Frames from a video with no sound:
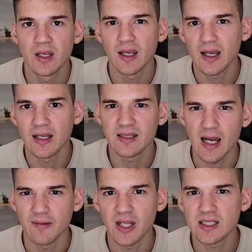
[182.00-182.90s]
And
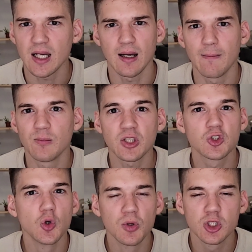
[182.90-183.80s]
yeah, that I'm not
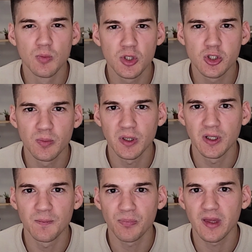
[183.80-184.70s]
super
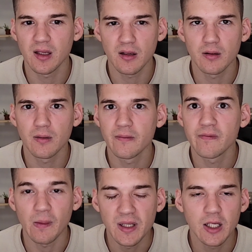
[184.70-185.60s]

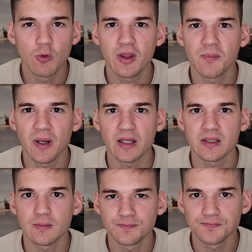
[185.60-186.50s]
familiar with,
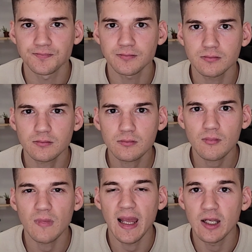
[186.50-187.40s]
but
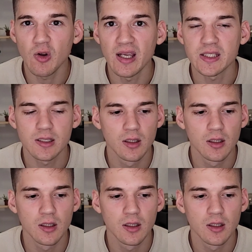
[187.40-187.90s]
anyways,